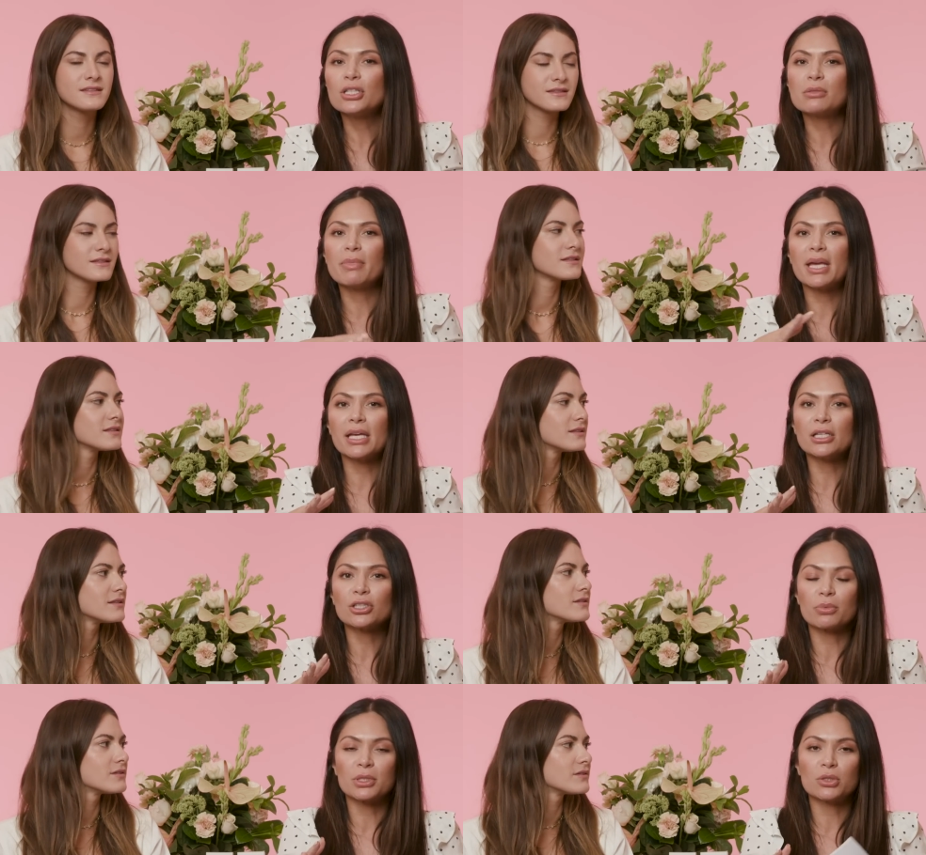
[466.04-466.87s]
Speaker 1: just
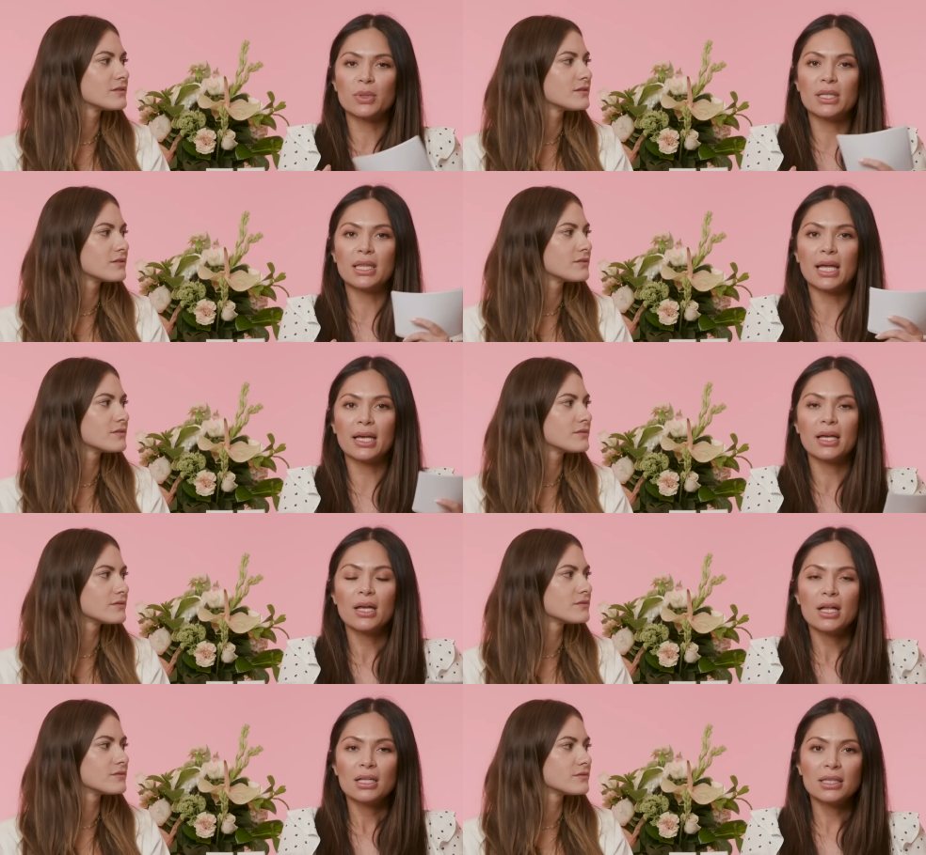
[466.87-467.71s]
making sure between like
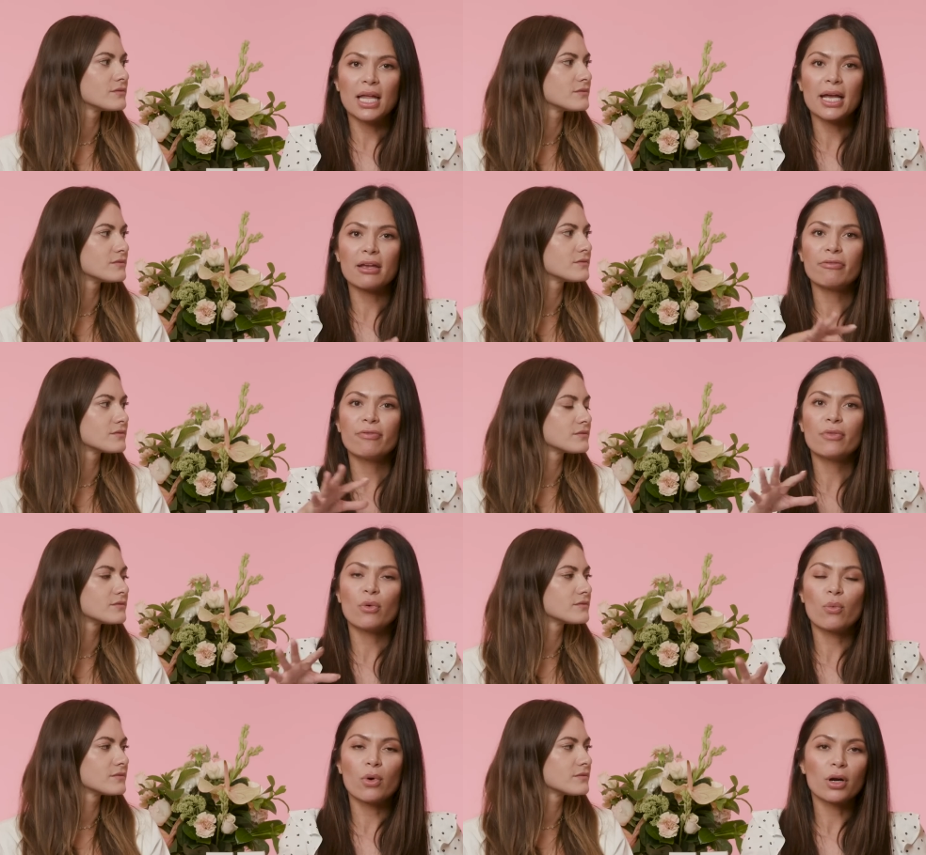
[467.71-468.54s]
life,
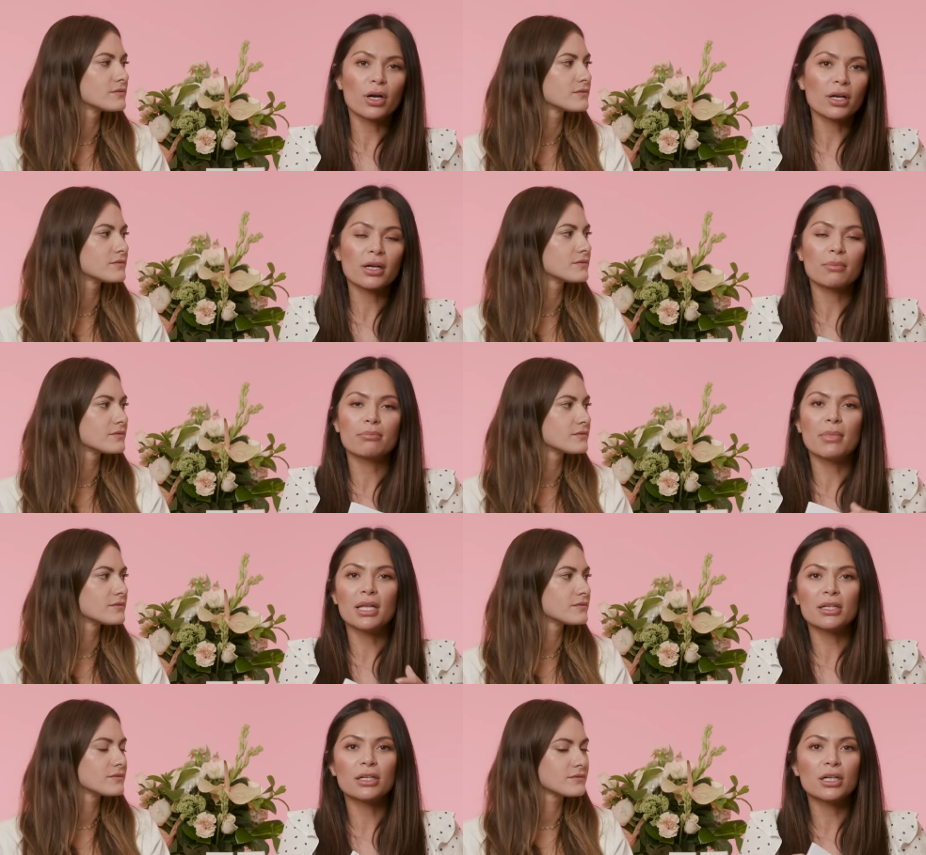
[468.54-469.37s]
work,
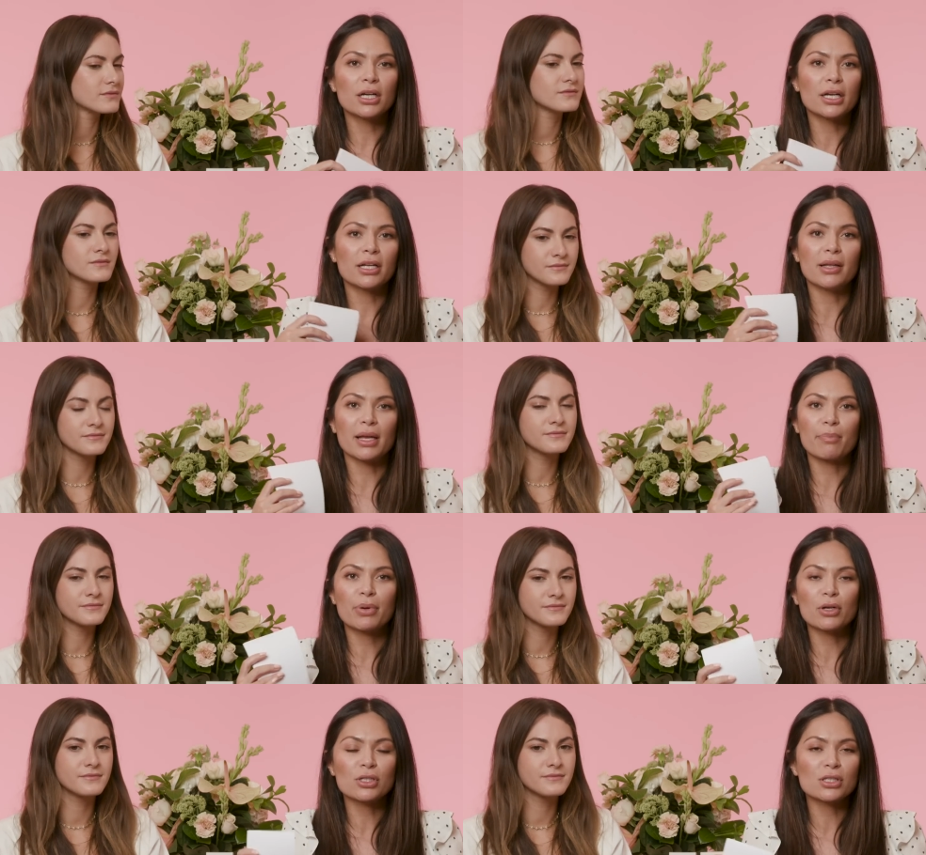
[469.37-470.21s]
motherhood, mm -hmm. like
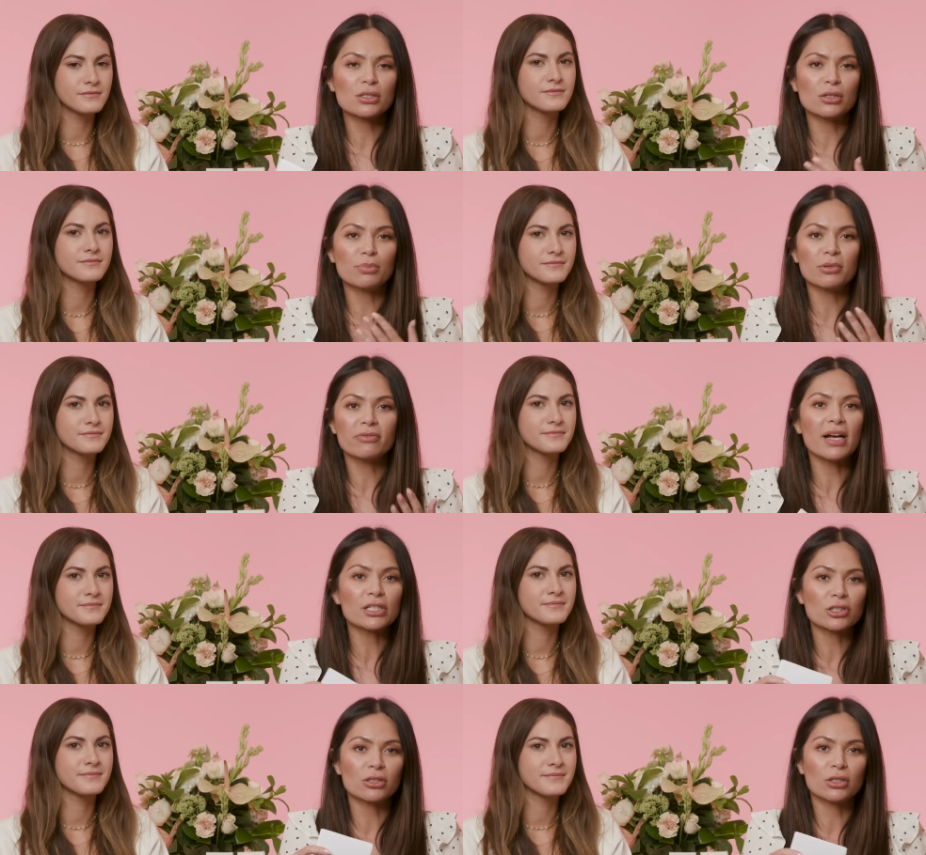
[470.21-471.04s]
mm-hmm. personal,
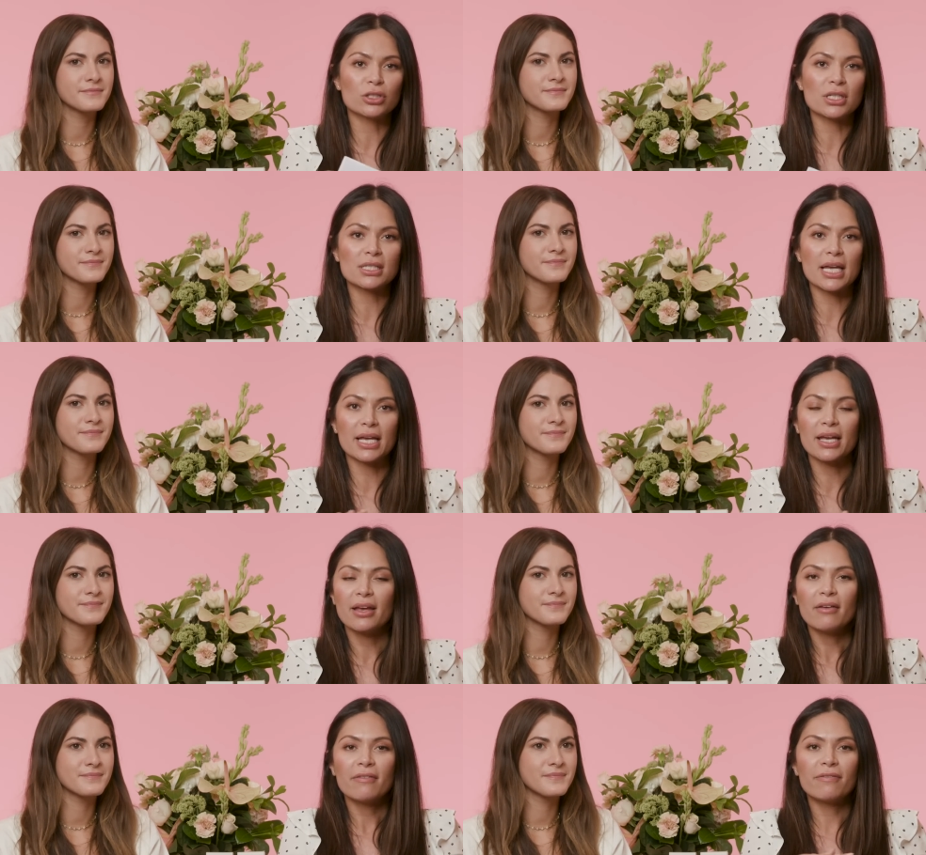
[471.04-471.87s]
professional, just like
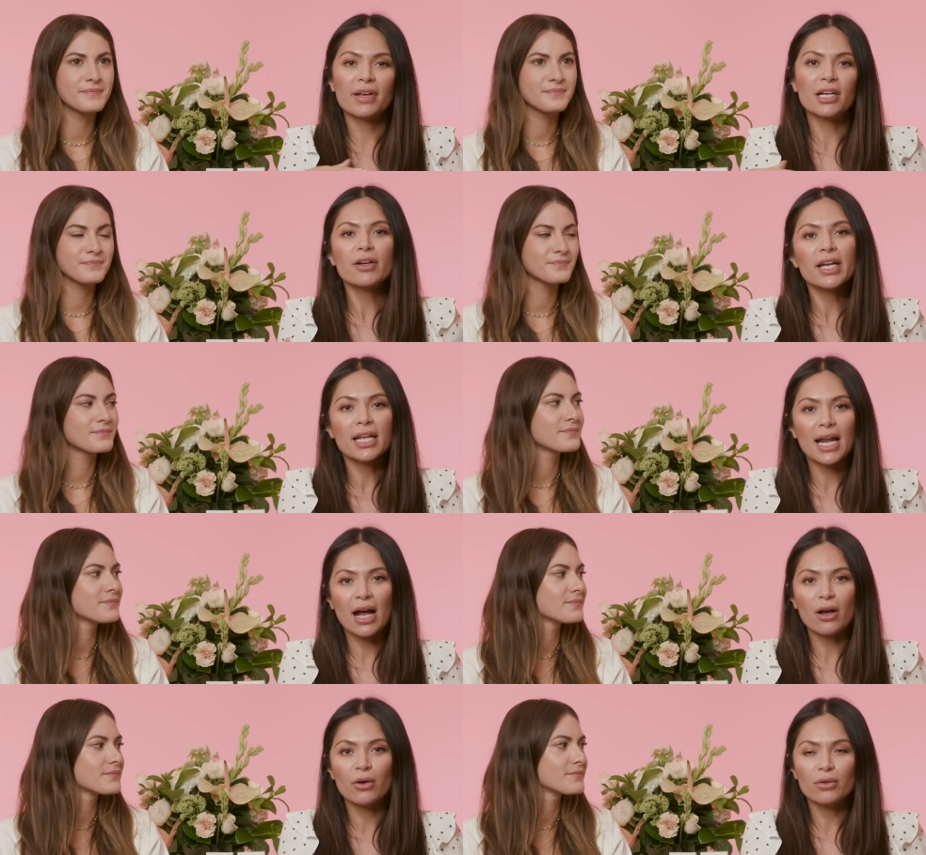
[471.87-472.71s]
figuring it
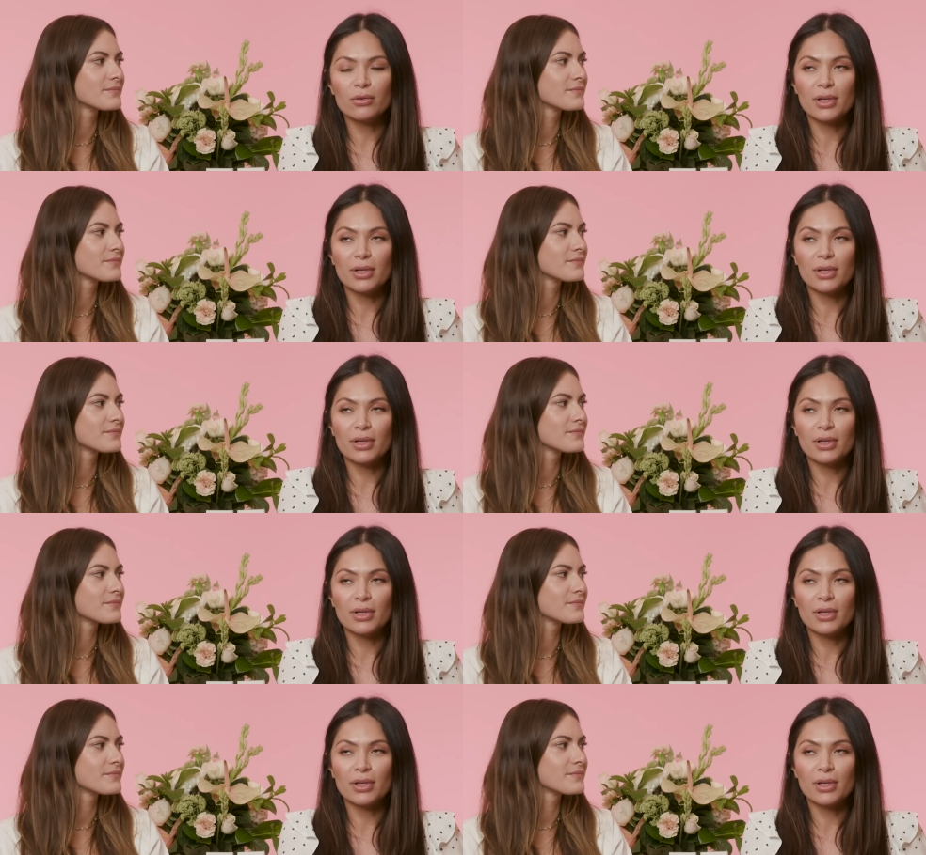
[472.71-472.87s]
out.